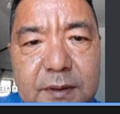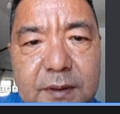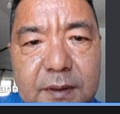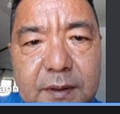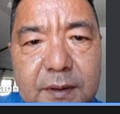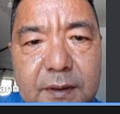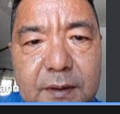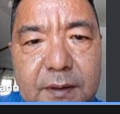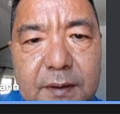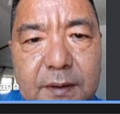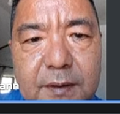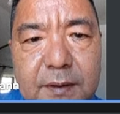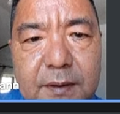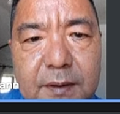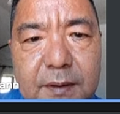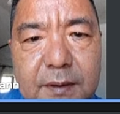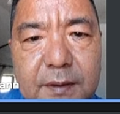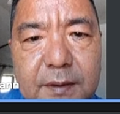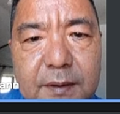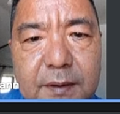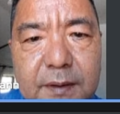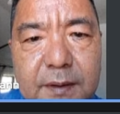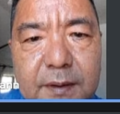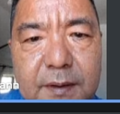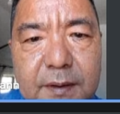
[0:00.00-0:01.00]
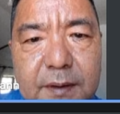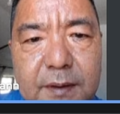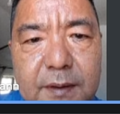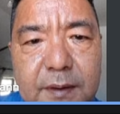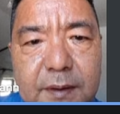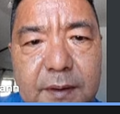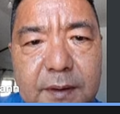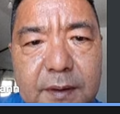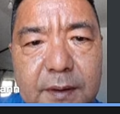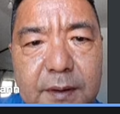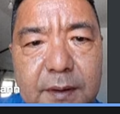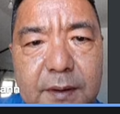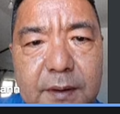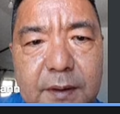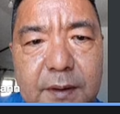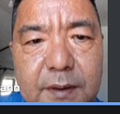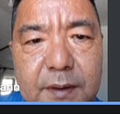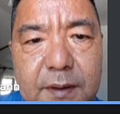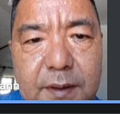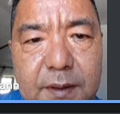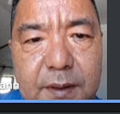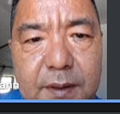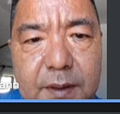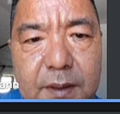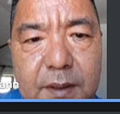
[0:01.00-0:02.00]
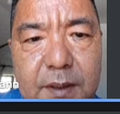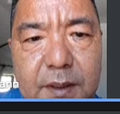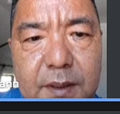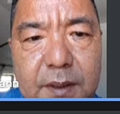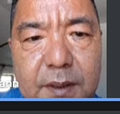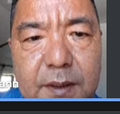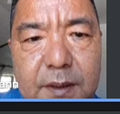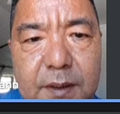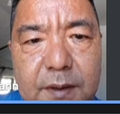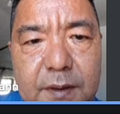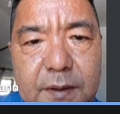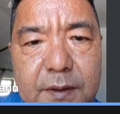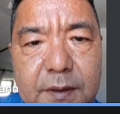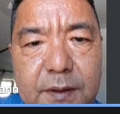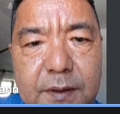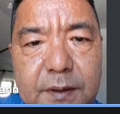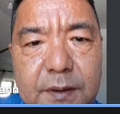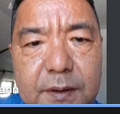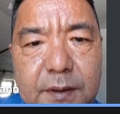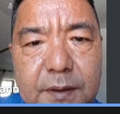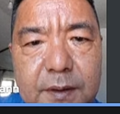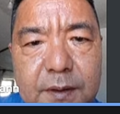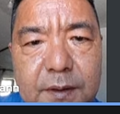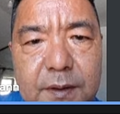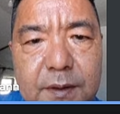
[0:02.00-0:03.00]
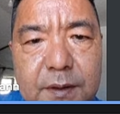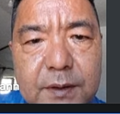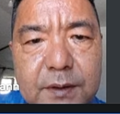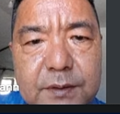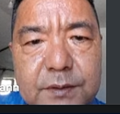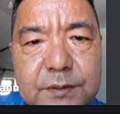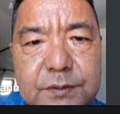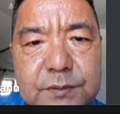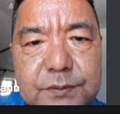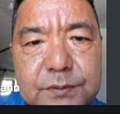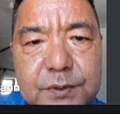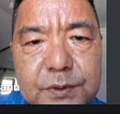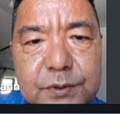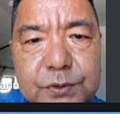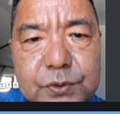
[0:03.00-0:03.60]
Super. Mhm. So now we have a question.